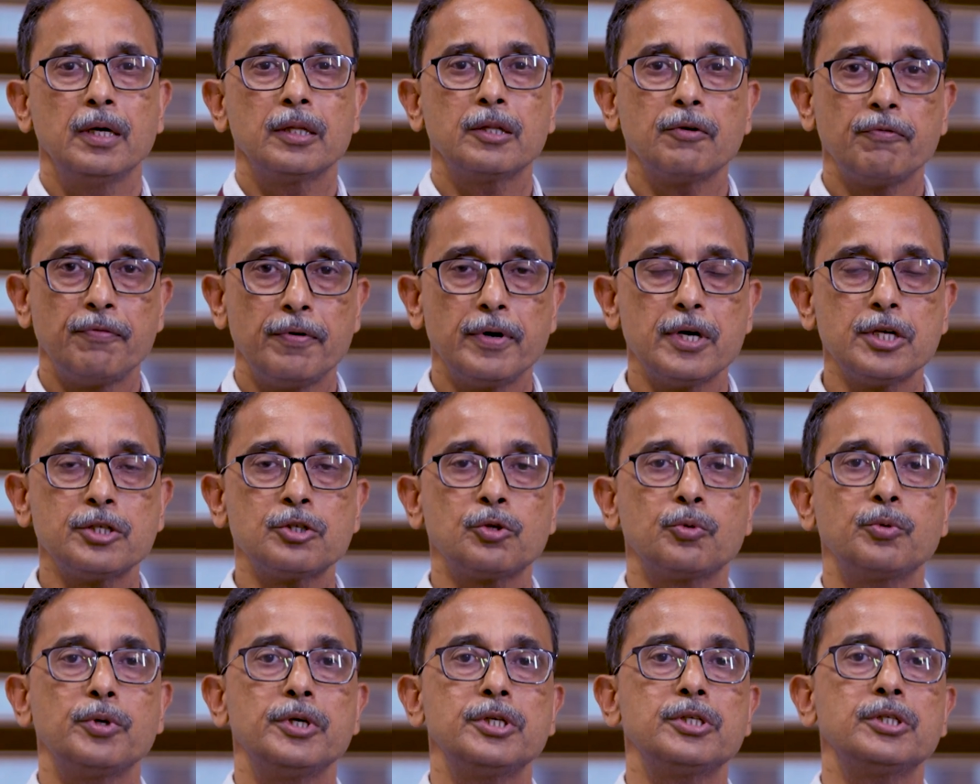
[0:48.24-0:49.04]
The
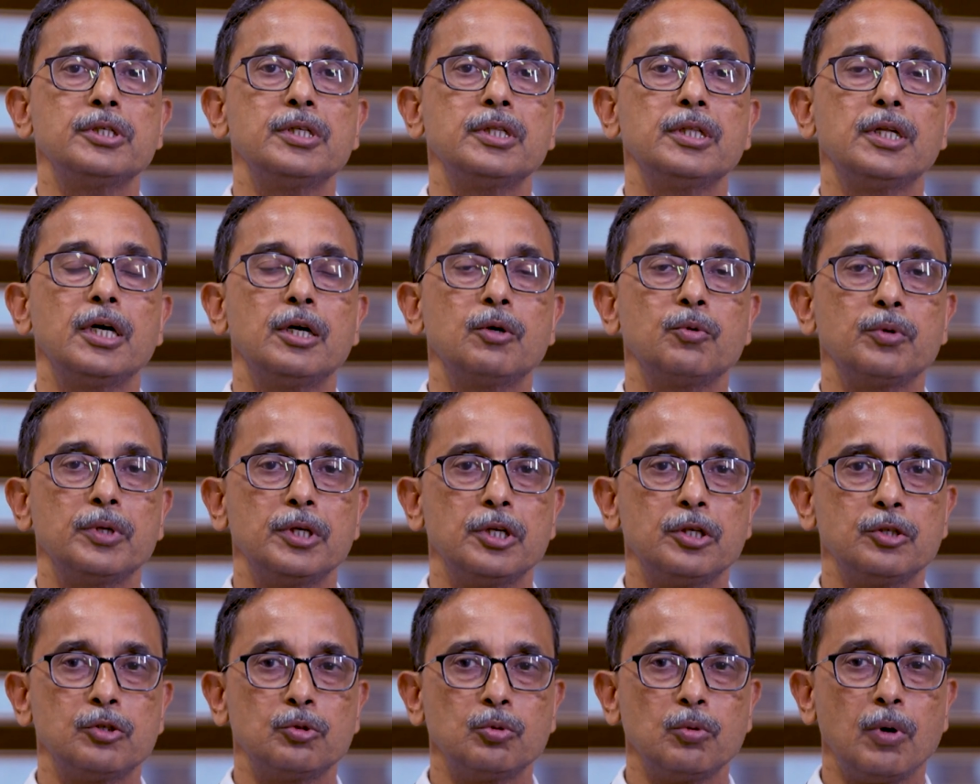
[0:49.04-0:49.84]
first question that we
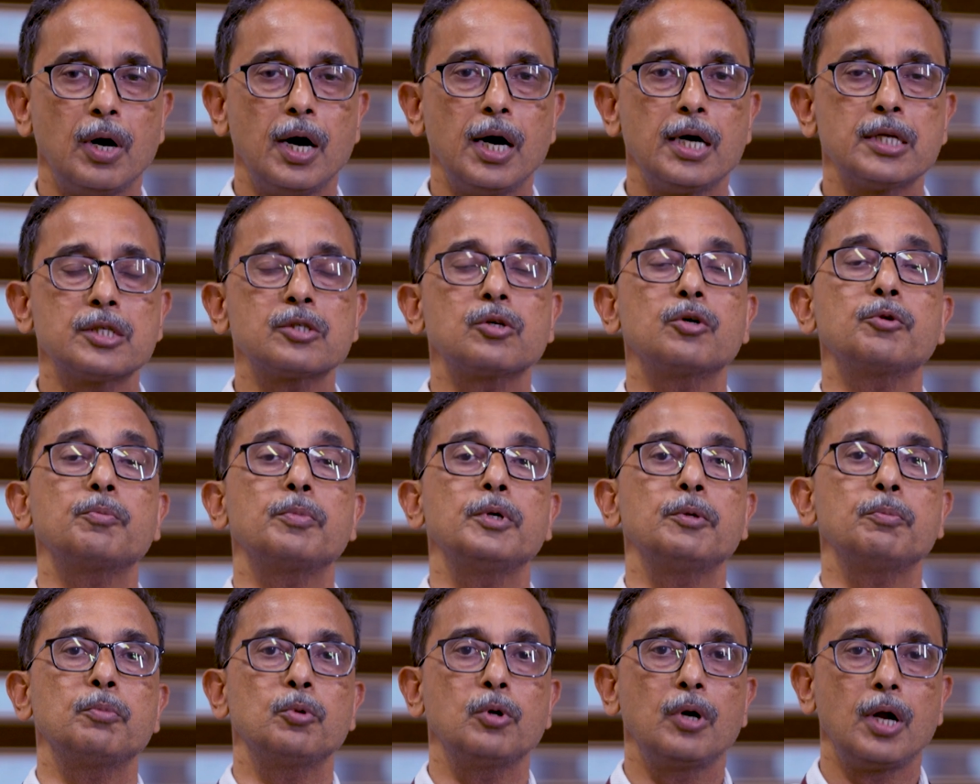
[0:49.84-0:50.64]
need to ask, or
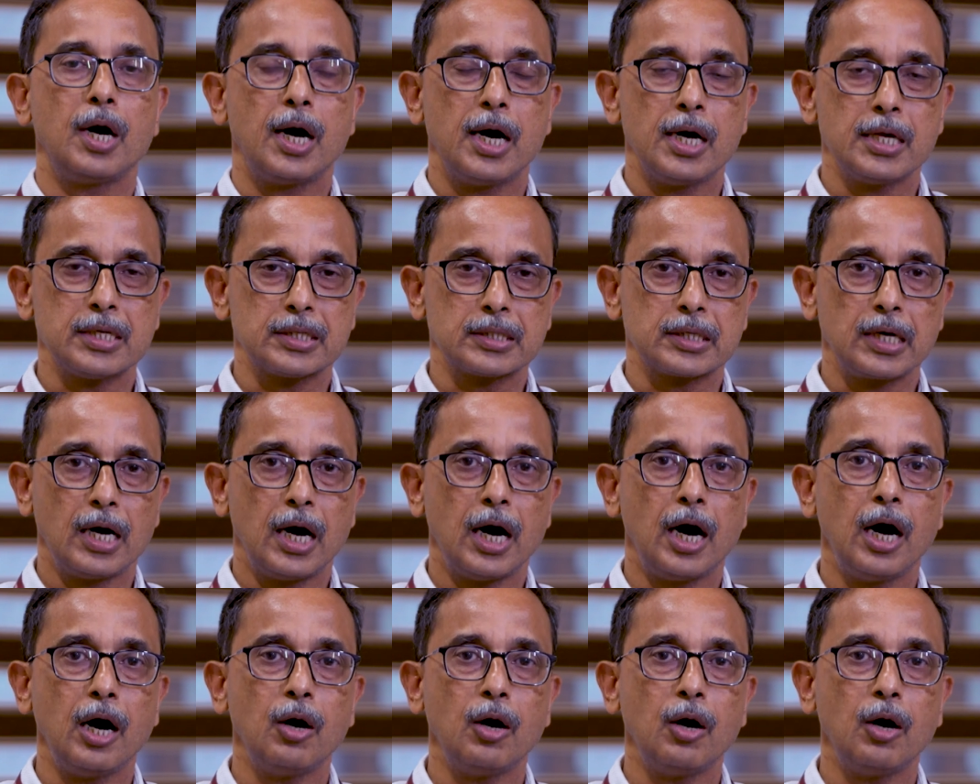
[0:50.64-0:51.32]
people ask,